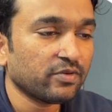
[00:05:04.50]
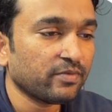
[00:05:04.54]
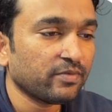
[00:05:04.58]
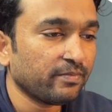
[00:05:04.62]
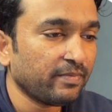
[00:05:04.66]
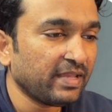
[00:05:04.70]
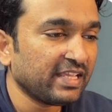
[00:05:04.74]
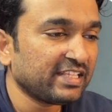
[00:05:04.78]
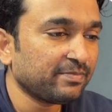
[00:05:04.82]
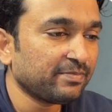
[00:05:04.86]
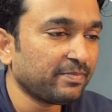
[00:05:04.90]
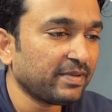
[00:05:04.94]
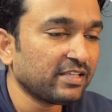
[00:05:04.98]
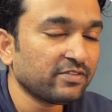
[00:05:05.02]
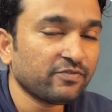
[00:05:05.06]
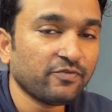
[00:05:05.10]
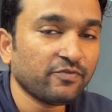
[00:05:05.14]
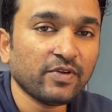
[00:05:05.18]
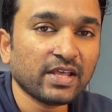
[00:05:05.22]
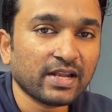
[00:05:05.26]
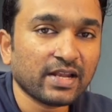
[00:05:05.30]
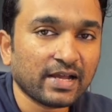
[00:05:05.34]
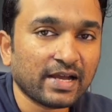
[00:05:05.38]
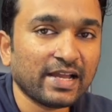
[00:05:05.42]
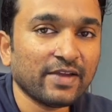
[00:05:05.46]
make space
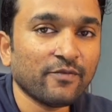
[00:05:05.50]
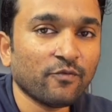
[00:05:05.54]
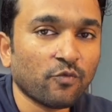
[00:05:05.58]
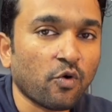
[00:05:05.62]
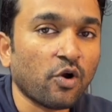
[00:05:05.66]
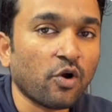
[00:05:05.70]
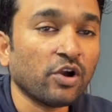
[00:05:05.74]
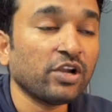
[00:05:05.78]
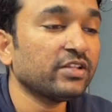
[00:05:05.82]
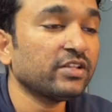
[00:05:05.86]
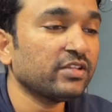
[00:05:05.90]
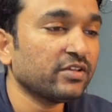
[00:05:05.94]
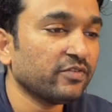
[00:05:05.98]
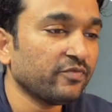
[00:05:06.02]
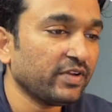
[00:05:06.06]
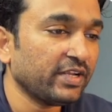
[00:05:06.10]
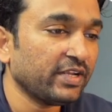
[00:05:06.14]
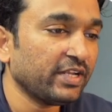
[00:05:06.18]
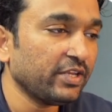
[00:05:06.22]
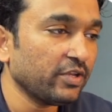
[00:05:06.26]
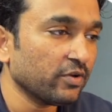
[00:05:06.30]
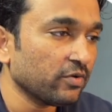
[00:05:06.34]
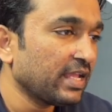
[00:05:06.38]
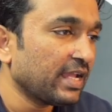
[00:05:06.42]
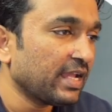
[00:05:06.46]
where I wanted the
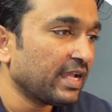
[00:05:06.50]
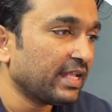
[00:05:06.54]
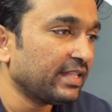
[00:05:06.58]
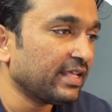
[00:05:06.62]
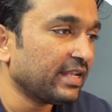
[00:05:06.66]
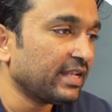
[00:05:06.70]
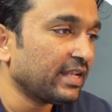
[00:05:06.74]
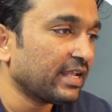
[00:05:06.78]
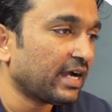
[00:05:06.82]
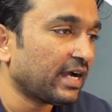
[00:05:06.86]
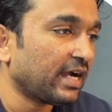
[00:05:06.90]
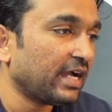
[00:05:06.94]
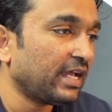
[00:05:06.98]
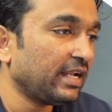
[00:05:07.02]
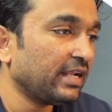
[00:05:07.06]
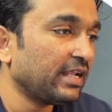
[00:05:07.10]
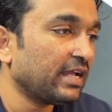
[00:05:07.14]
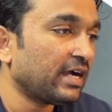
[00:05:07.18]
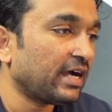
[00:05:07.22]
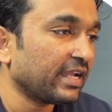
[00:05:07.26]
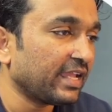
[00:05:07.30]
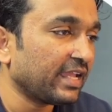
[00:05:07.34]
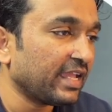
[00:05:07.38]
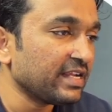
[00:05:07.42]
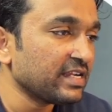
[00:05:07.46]
video, and then I'll
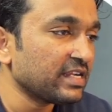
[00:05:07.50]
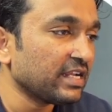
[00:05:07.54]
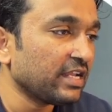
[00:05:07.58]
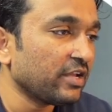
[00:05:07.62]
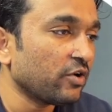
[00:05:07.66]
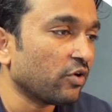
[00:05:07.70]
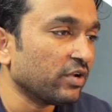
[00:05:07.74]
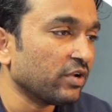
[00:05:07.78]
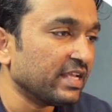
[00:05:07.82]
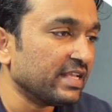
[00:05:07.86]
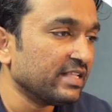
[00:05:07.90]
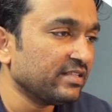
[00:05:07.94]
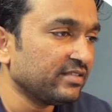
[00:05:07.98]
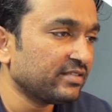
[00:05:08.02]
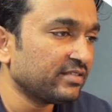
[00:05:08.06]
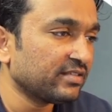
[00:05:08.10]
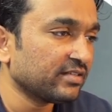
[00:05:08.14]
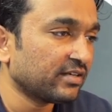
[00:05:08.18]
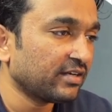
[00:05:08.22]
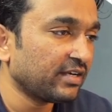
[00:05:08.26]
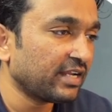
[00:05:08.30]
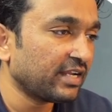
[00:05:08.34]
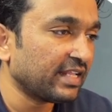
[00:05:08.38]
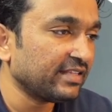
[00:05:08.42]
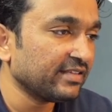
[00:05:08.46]
again click on
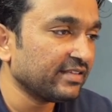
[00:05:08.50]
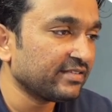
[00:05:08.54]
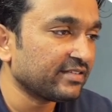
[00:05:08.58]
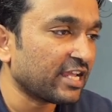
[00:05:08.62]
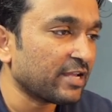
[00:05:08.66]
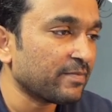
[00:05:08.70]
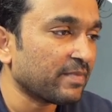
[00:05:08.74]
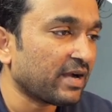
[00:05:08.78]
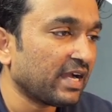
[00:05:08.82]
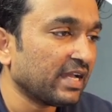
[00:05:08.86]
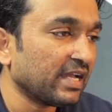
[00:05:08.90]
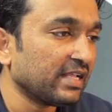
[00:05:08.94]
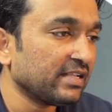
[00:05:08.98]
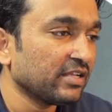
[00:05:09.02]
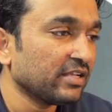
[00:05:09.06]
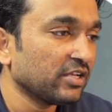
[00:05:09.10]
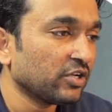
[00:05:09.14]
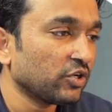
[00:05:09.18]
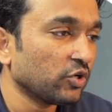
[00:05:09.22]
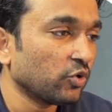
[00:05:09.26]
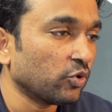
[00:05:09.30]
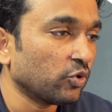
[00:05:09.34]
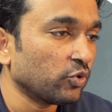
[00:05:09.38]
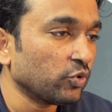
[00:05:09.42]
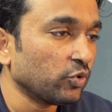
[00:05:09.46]
insert, and this time I'll
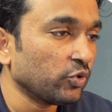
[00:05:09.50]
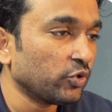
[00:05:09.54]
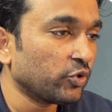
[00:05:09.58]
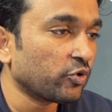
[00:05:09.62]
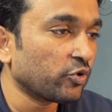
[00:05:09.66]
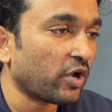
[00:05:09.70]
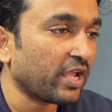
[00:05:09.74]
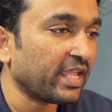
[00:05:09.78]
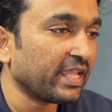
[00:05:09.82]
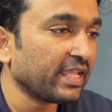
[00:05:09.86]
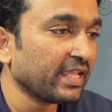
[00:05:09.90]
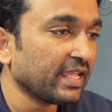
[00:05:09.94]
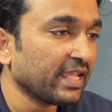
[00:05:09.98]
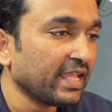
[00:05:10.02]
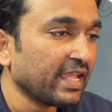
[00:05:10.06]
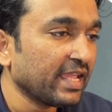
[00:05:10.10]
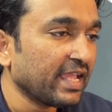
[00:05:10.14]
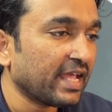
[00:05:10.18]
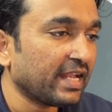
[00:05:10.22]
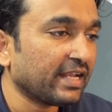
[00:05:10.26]
go to drawing and